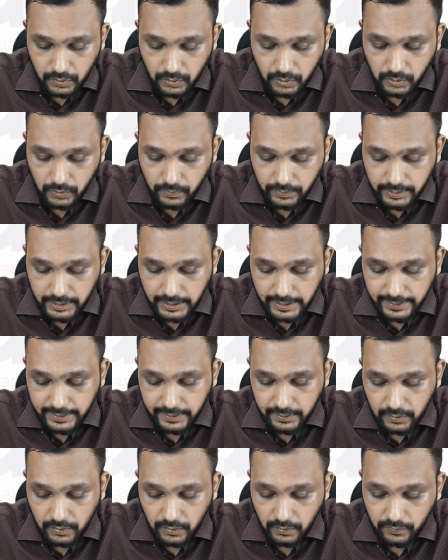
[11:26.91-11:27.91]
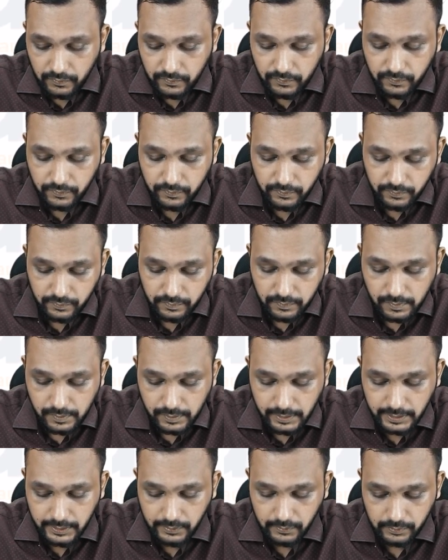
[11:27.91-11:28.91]
overriding of
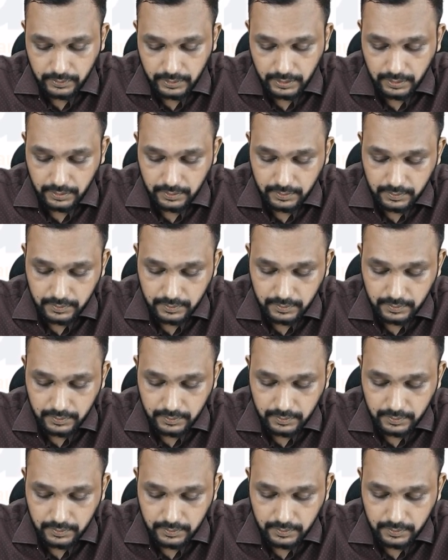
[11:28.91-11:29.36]
aorta.